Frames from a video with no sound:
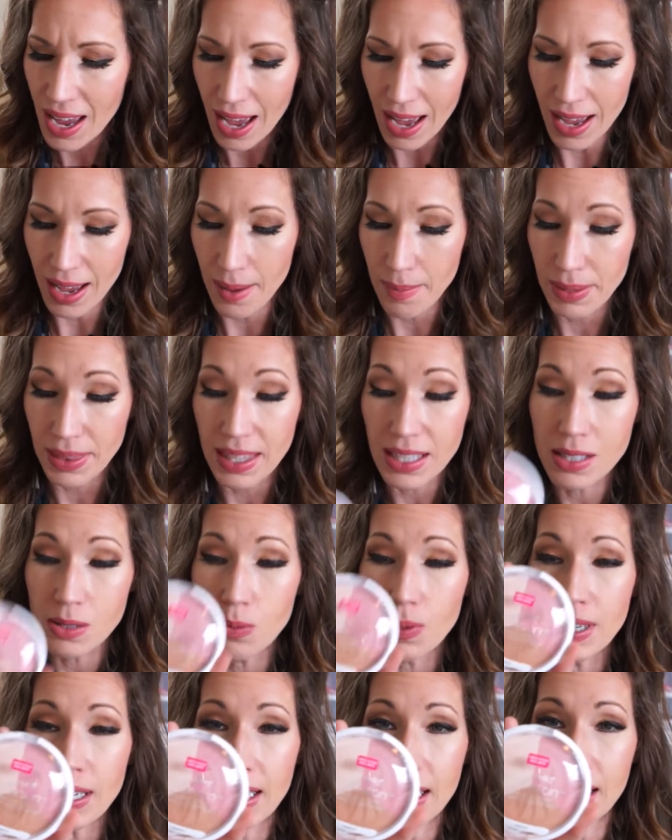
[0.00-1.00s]
But this
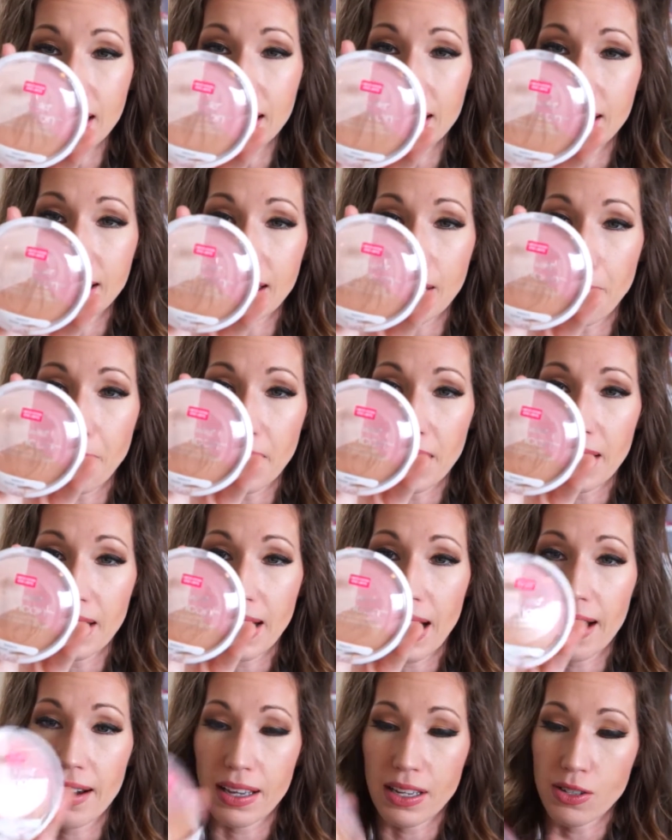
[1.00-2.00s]
one is separated
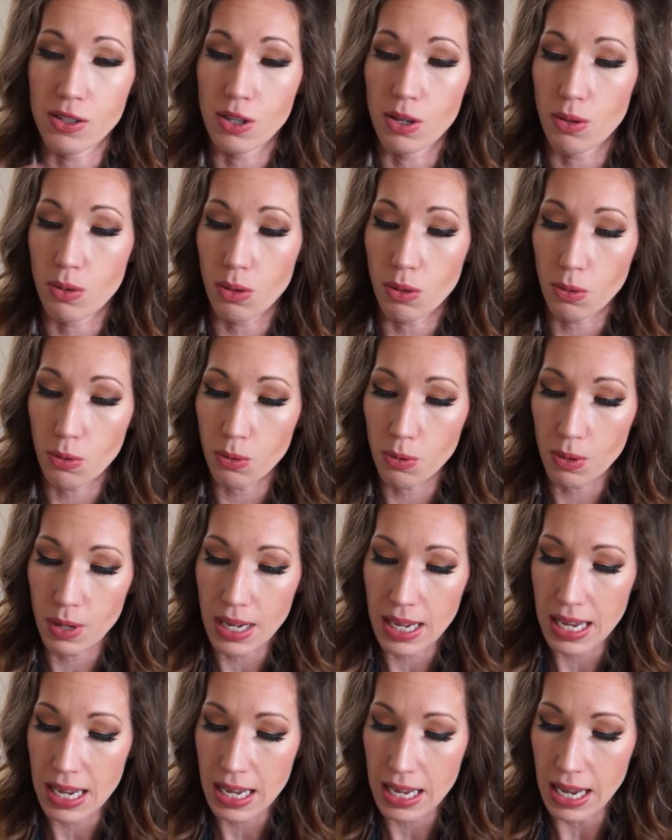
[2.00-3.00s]
out into
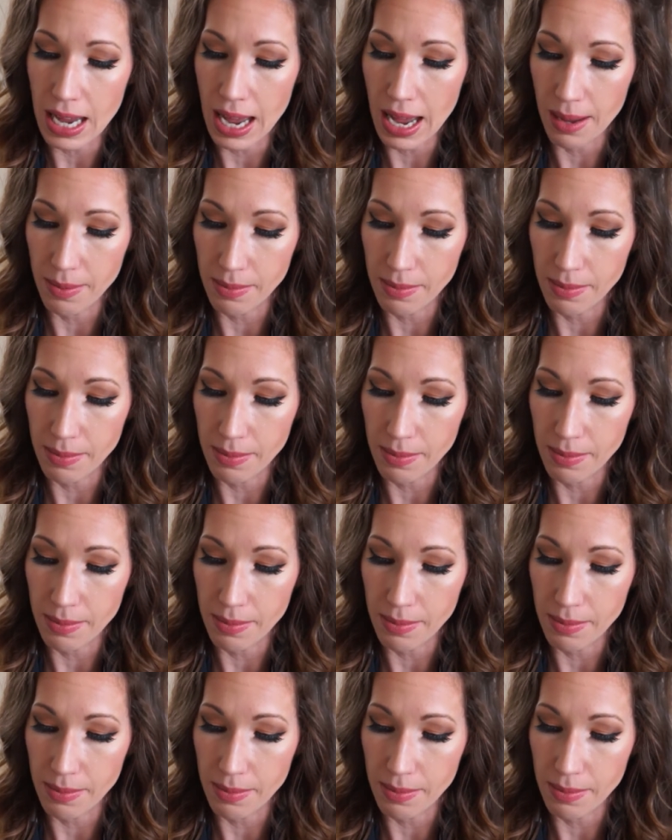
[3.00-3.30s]
three